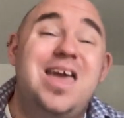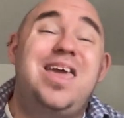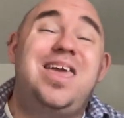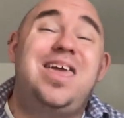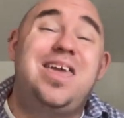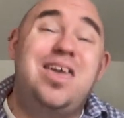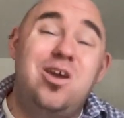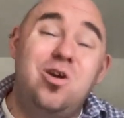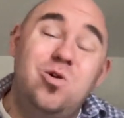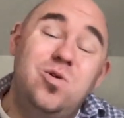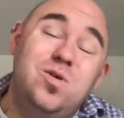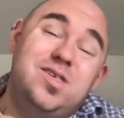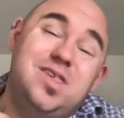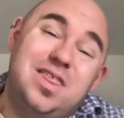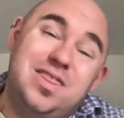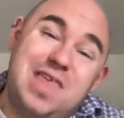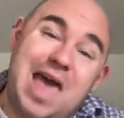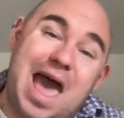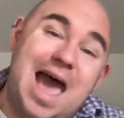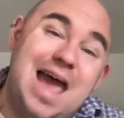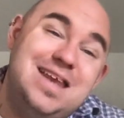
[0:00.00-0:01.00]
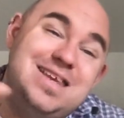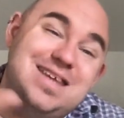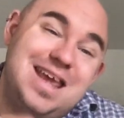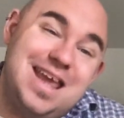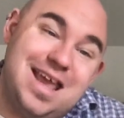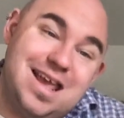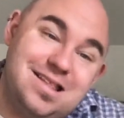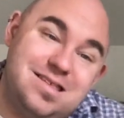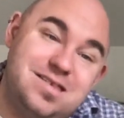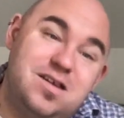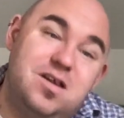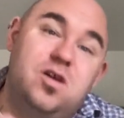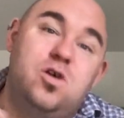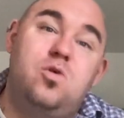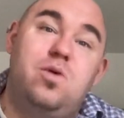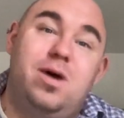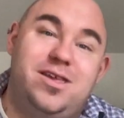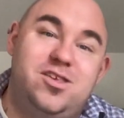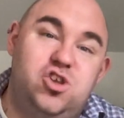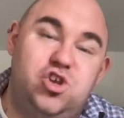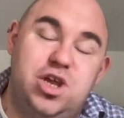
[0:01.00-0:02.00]
Use that to answer
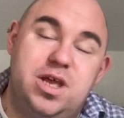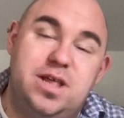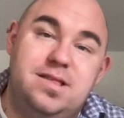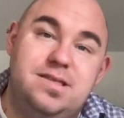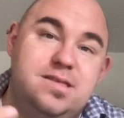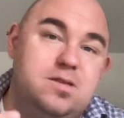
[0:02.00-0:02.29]
questions.